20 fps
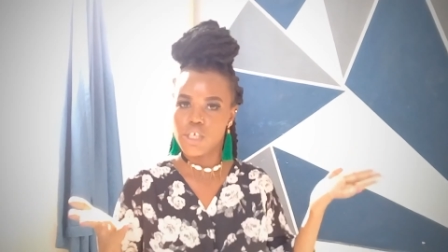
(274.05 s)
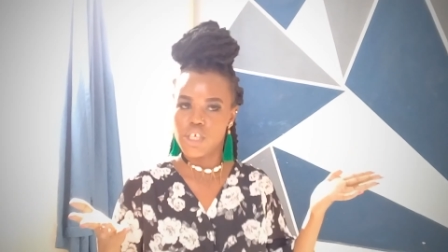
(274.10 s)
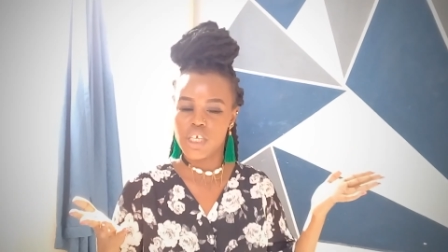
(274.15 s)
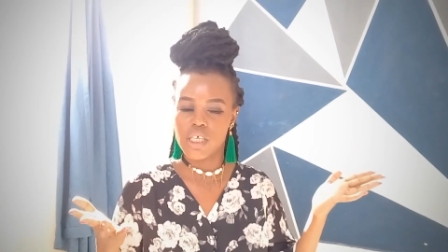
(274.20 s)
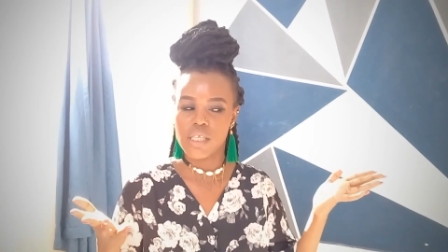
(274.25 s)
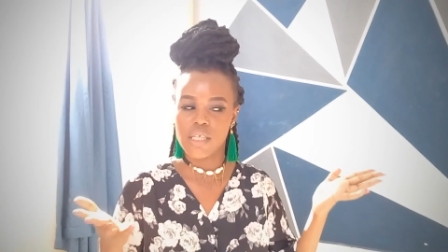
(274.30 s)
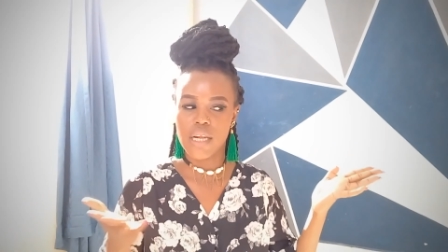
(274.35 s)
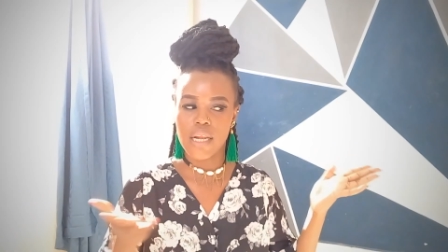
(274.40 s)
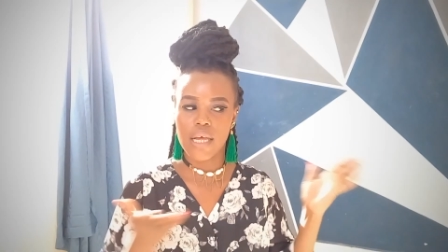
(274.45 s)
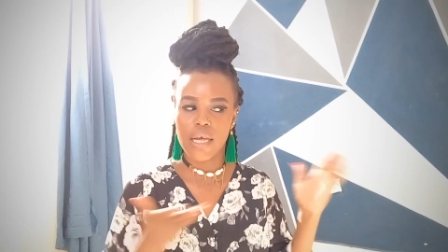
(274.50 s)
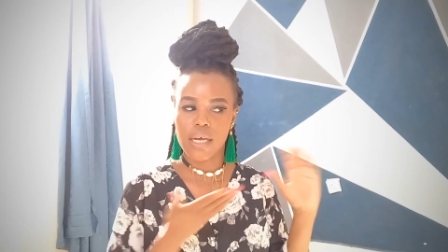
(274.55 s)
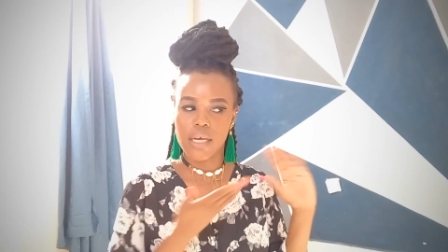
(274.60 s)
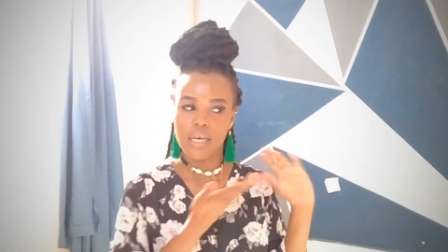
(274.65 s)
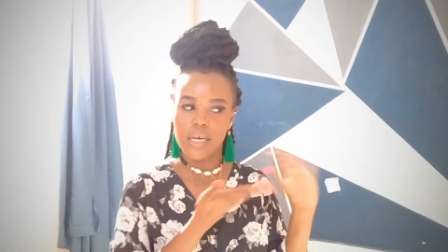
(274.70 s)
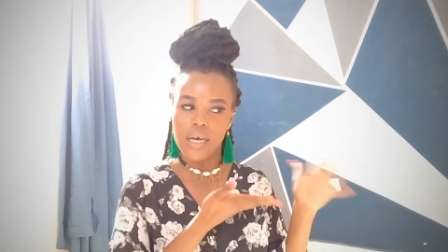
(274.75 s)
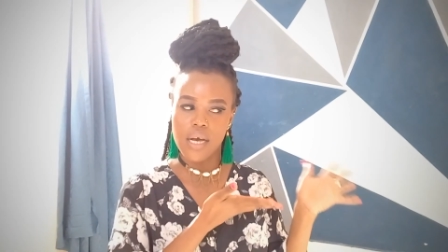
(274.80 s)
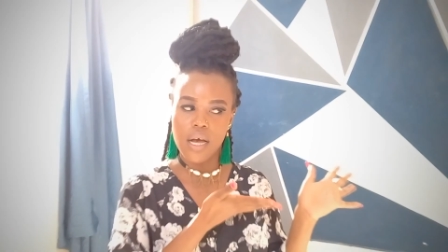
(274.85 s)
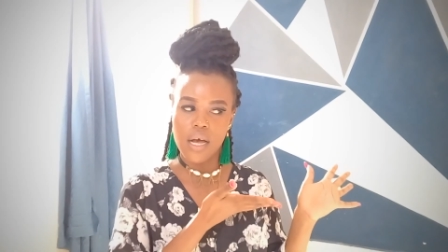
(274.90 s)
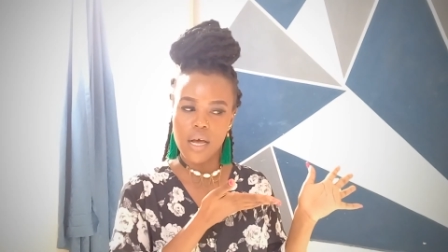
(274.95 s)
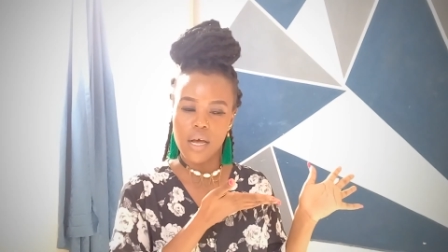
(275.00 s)
just
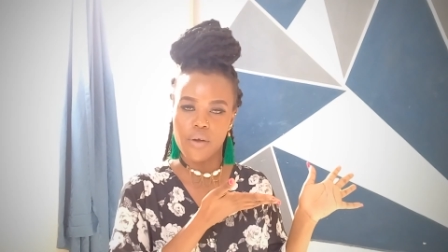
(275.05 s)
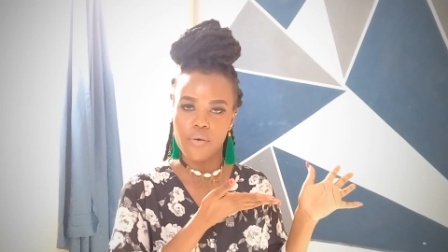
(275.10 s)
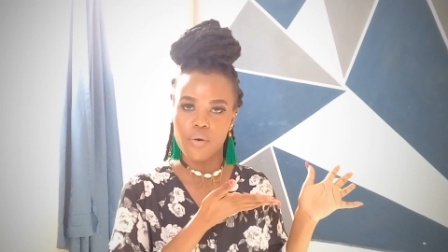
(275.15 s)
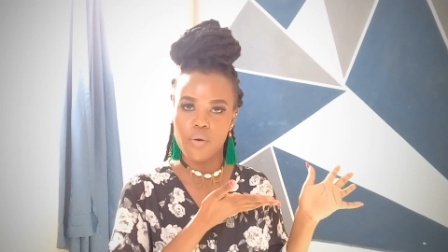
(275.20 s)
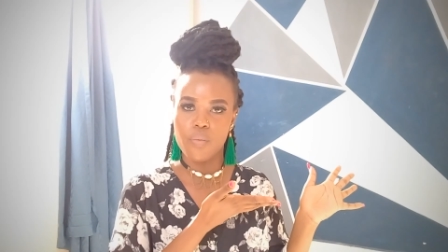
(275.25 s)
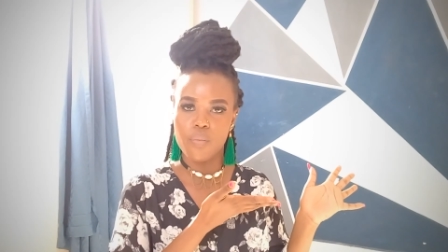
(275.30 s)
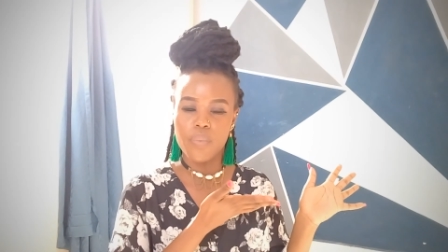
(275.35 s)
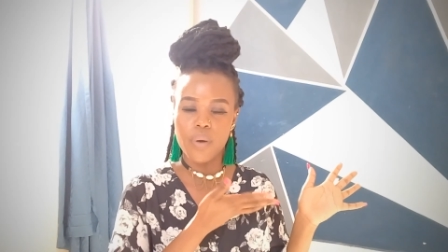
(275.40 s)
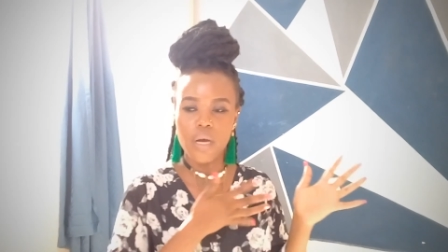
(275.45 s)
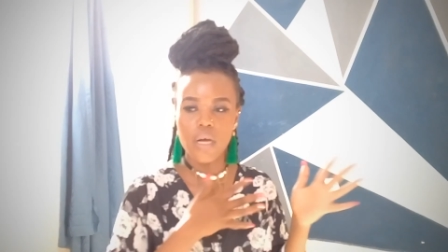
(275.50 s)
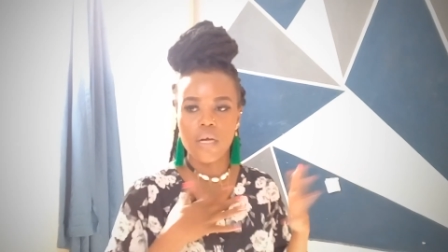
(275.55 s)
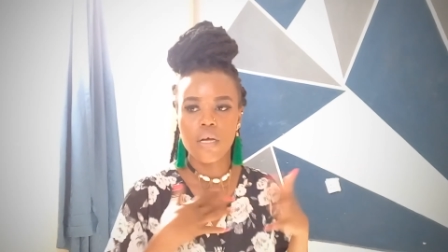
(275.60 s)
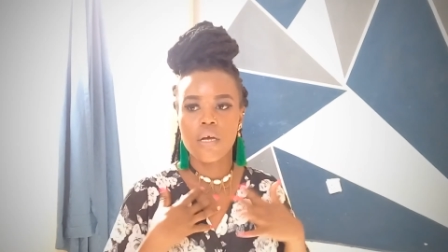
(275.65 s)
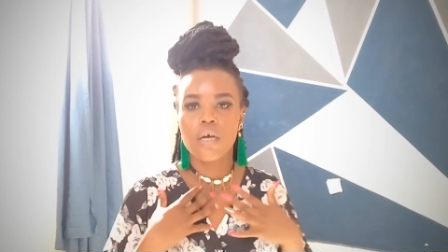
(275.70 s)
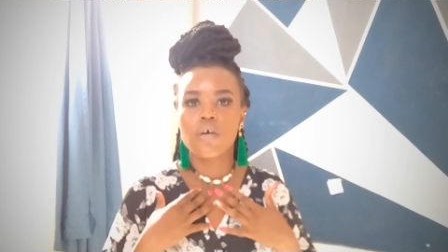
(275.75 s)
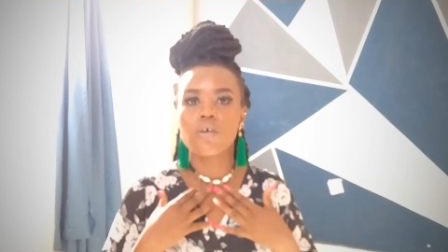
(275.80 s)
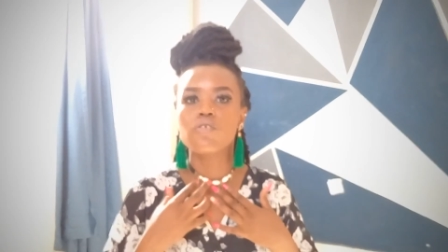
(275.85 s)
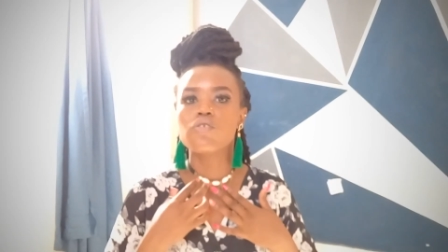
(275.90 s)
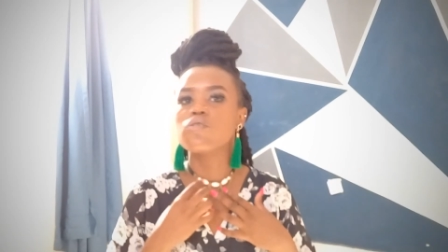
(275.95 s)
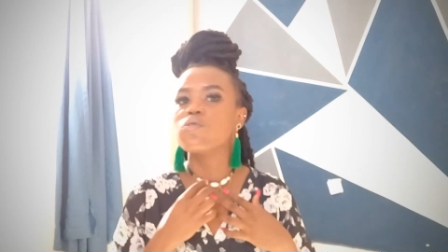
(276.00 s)
like her romper
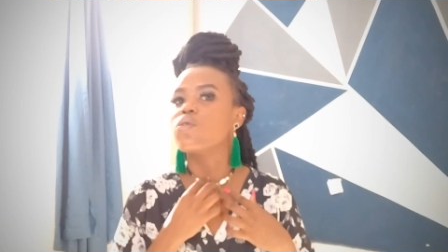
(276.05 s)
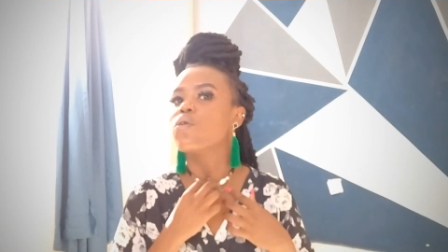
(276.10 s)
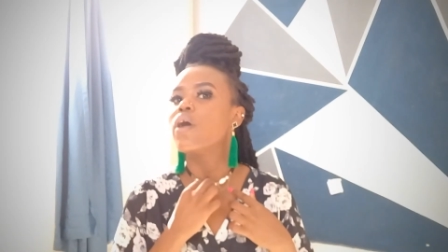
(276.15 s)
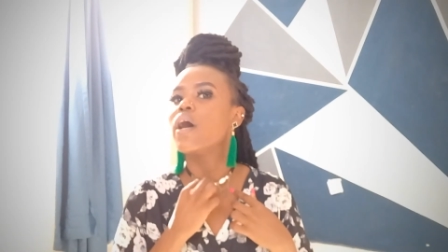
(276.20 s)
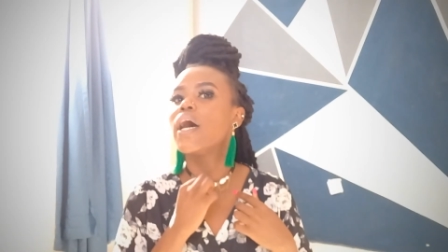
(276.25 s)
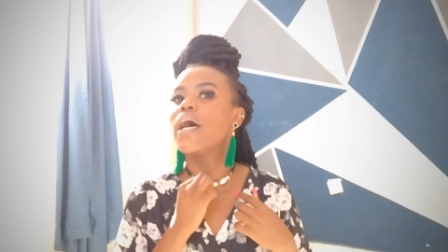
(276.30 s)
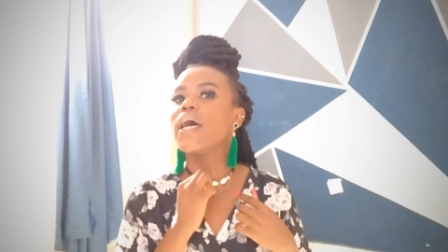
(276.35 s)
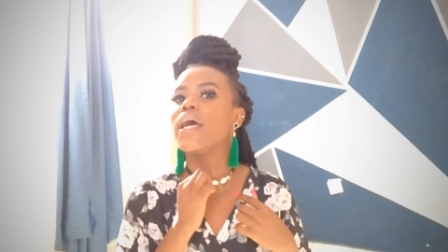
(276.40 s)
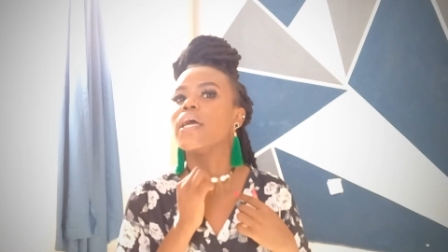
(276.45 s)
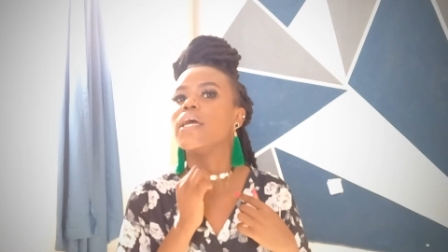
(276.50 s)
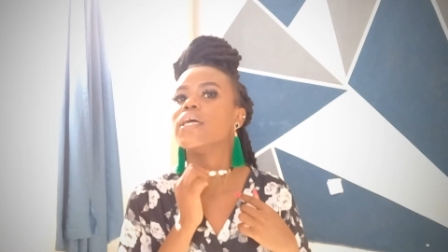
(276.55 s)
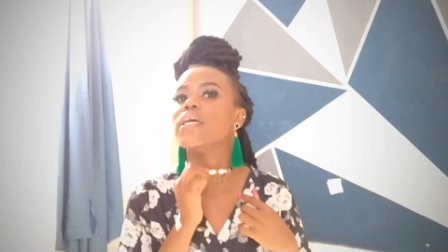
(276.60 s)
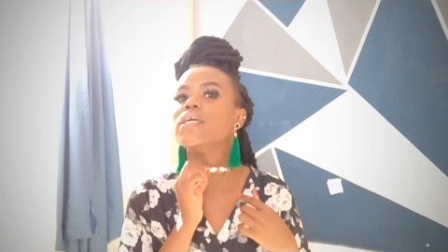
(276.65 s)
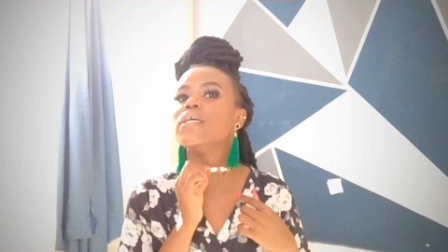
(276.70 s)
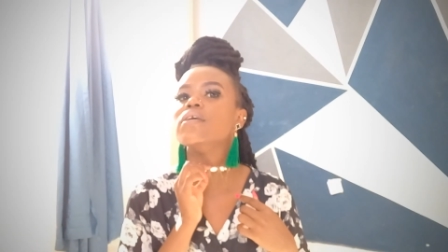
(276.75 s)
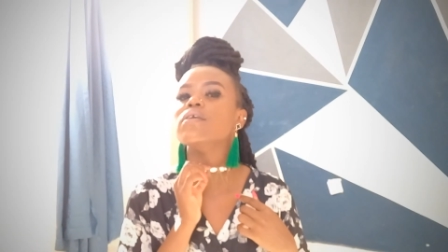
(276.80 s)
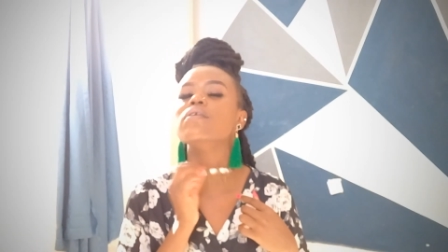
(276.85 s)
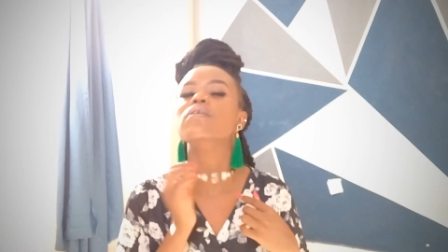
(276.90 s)
so i